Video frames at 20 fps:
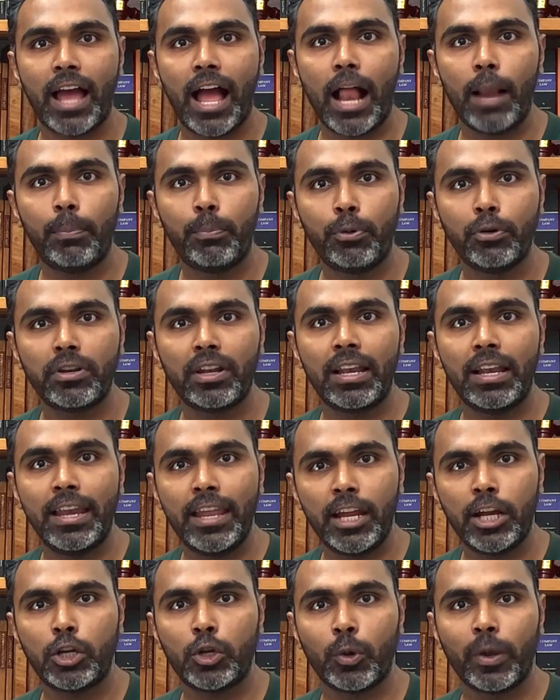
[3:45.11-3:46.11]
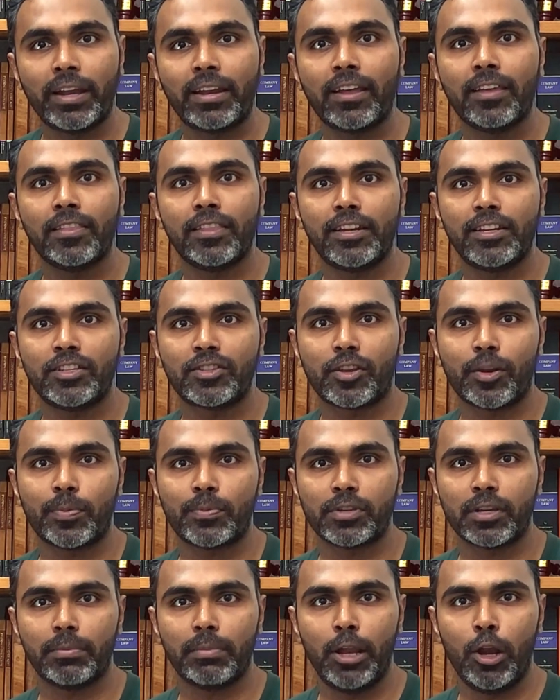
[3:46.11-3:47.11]
I'll put a link to it in the
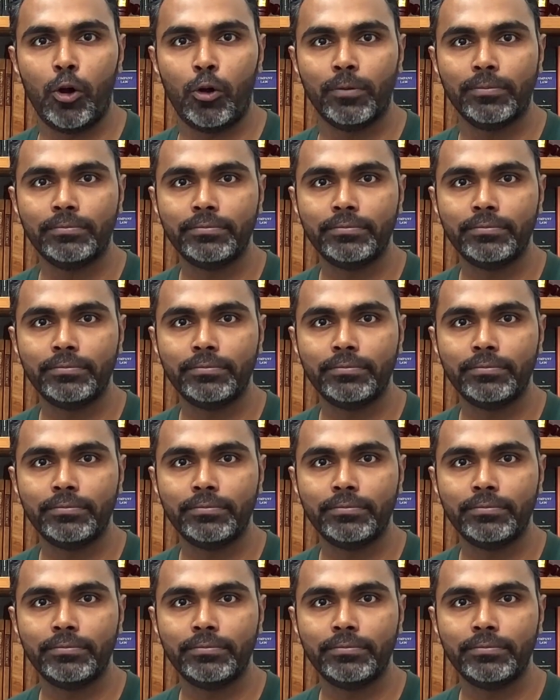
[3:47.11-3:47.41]
description below.